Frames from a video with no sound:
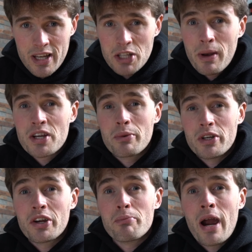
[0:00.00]
especially when
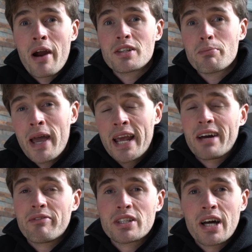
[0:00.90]
you compare it to paid
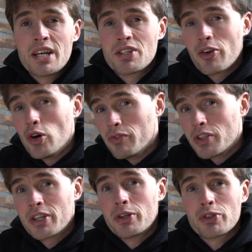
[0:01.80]
advertising on other
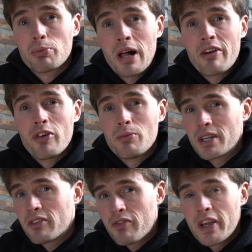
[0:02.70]
social platforms
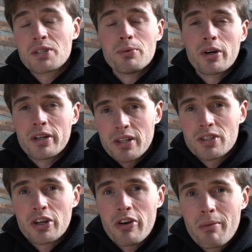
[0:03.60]
like Facebook and
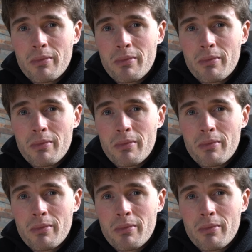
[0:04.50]
Instagram.